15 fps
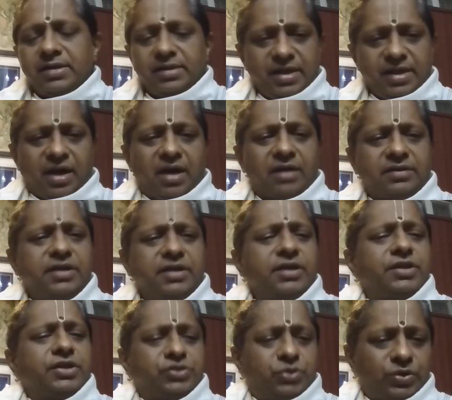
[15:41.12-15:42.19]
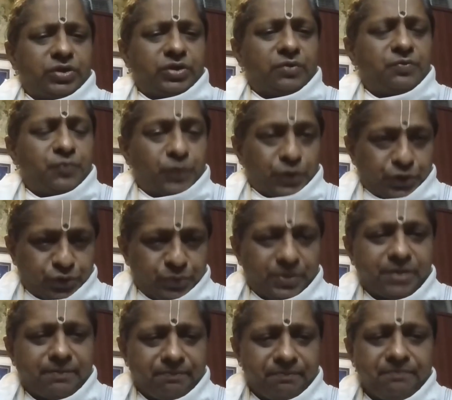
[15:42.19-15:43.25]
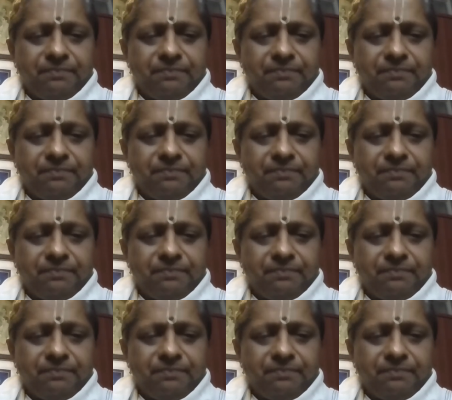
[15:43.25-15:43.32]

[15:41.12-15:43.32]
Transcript: the Artihara Stotram for sure.